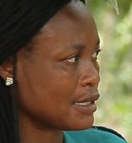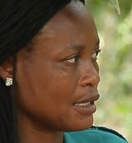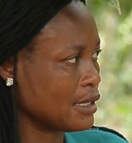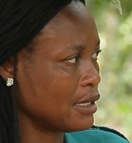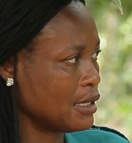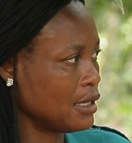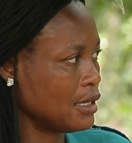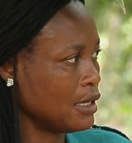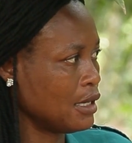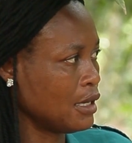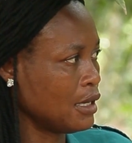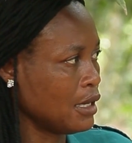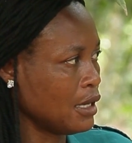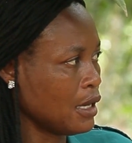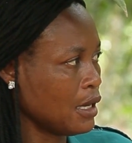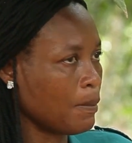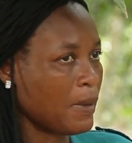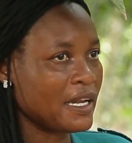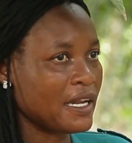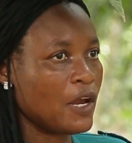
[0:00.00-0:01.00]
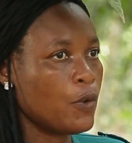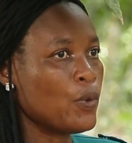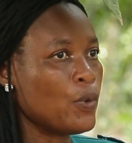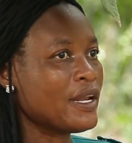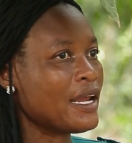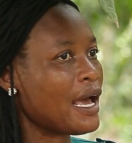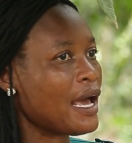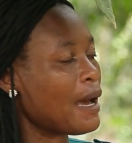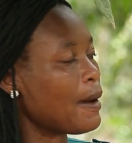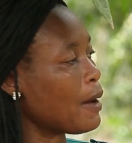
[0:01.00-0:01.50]
Right. But then with
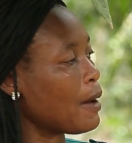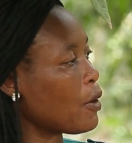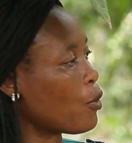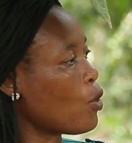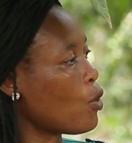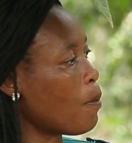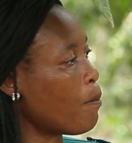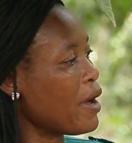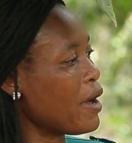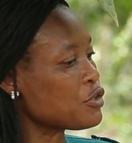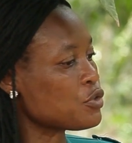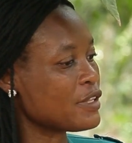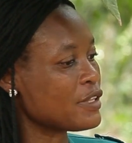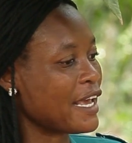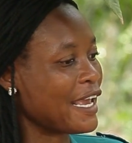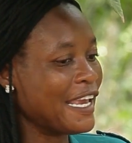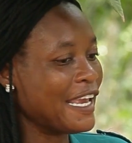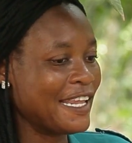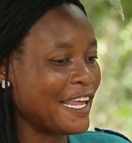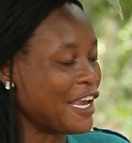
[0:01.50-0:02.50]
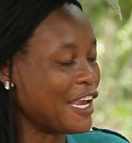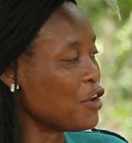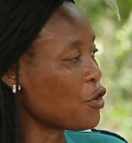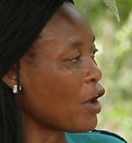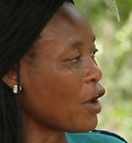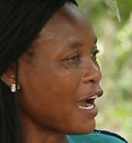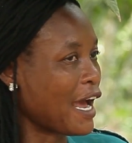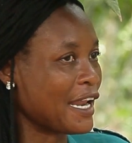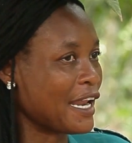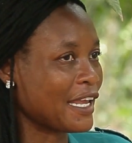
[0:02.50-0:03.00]
the compared to the, the
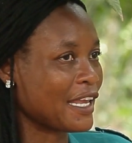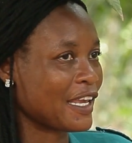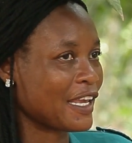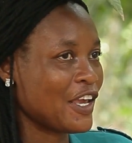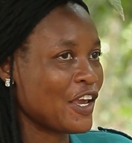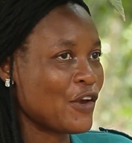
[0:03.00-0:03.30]
inorganic,